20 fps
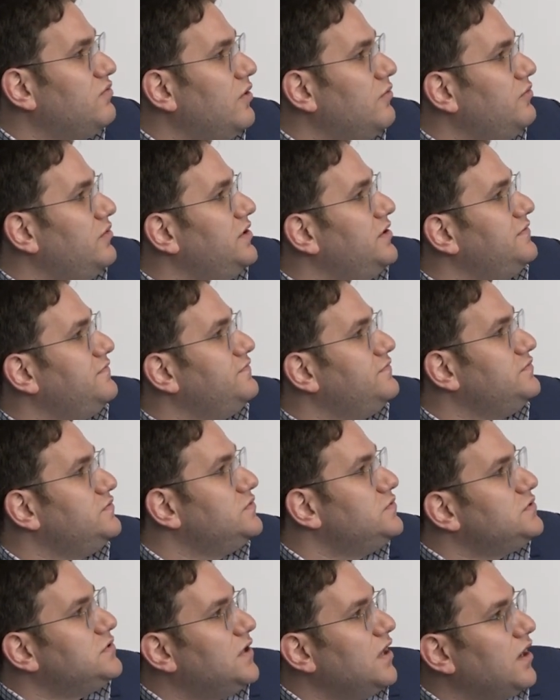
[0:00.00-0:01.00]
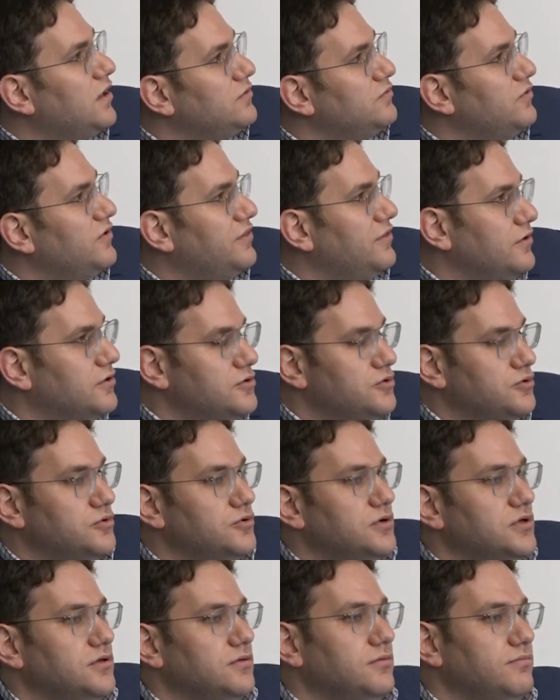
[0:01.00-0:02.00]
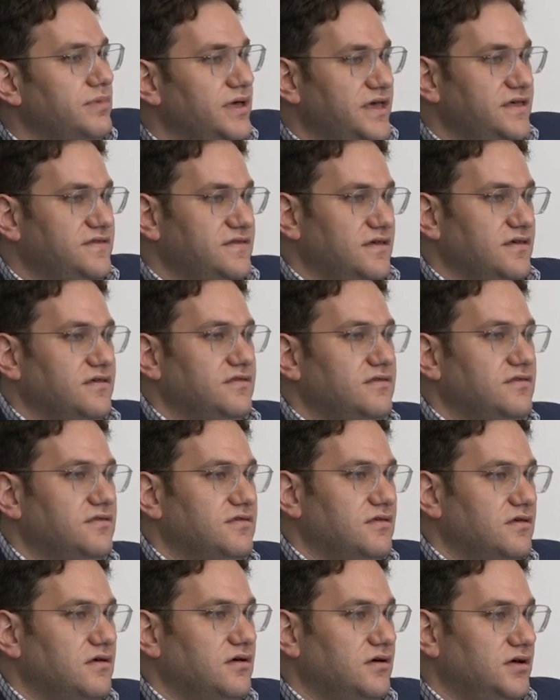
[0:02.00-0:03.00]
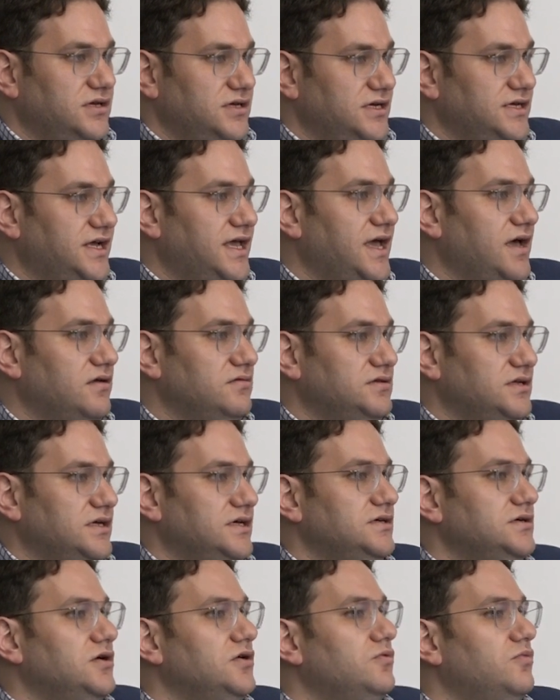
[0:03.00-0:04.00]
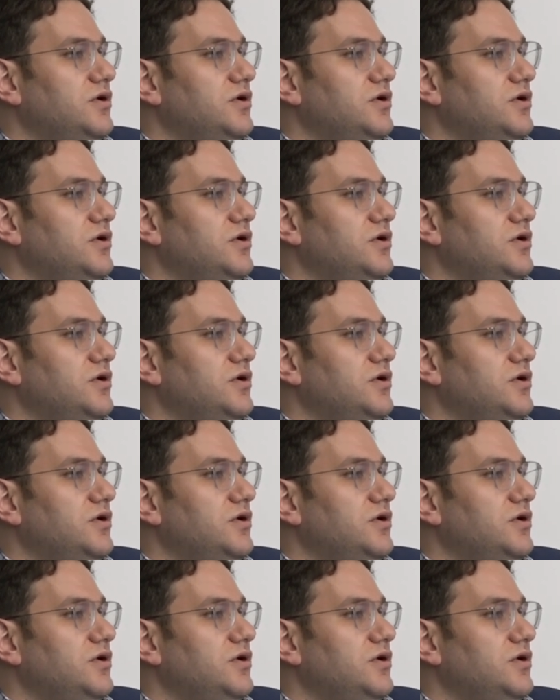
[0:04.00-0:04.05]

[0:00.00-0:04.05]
what we've done with accrual basis and accounting,